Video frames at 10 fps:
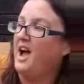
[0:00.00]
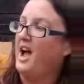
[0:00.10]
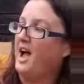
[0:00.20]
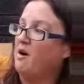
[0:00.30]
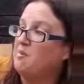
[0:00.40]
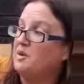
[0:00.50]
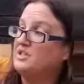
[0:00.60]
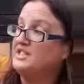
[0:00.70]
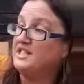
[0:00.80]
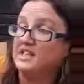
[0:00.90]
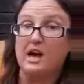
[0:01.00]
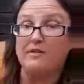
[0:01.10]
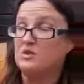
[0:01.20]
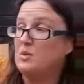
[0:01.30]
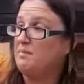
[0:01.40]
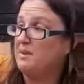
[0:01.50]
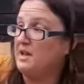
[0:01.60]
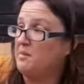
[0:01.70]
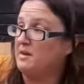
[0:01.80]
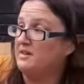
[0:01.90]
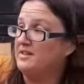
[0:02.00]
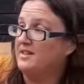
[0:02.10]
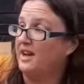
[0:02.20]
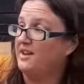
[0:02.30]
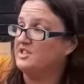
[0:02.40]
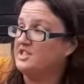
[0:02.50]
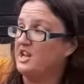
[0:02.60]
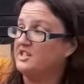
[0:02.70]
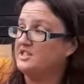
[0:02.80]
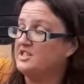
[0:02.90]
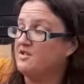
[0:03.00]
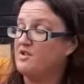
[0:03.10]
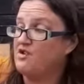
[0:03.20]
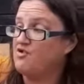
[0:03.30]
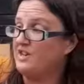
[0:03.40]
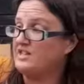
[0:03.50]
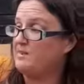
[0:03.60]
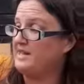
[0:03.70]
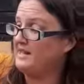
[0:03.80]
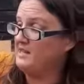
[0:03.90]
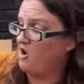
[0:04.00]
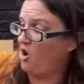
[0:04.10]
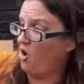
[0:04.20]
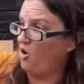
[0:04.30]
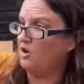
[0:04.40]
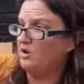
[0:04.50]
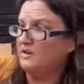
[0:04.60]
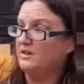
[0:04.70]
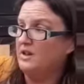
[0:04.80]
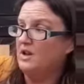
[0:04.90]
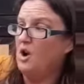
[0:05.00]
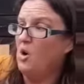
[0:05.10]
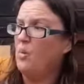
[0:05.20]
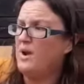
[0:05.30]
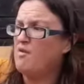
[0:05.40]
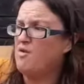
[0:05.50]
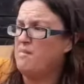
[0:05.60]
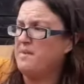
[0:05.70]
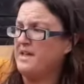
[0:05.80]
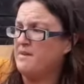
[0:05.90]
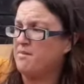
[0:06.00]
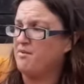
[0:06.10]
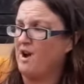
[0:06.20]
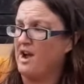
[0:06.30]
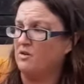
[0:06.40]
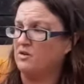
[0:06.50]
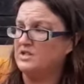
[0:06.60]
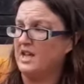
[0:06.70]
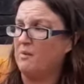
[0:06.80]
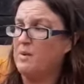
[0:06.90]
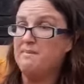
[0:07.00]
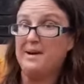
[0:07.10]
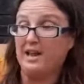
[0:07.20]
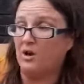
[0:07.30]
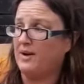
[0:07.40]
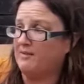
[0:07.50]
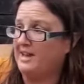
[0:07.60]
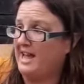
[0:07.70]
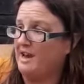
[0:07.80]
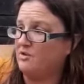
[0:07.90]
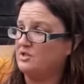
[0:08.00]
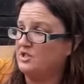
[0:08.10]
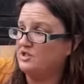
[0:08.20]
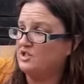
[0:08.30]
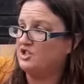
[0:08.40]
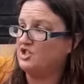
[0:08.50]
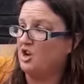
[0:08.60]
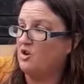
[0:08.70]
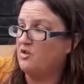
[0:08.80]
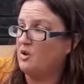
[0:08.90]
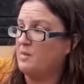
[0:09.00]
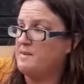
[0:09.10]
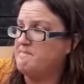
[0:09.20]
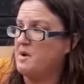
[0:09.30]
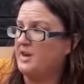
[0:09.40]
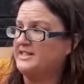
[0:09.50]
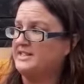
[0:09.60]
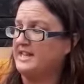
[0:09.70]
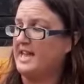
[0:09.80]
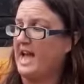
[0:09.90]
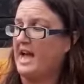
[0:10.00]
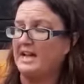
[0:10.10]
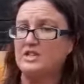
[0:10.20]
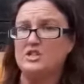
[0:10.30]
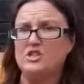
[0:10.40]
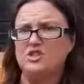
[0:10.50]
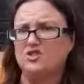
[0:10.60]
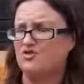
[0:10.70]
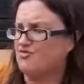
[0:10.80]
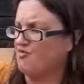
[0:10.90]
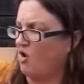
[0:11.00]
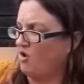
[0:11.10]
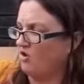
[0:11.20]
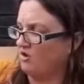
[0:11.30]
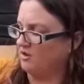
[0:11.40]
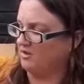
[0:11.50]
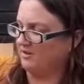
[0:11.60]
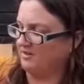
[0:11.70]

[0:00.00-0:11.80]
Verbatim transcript: Our bodies are covered with blubber, and our tusks are incredibly long. We're grumpy and proud, and we bellow out loud to show that we're mighty and strong.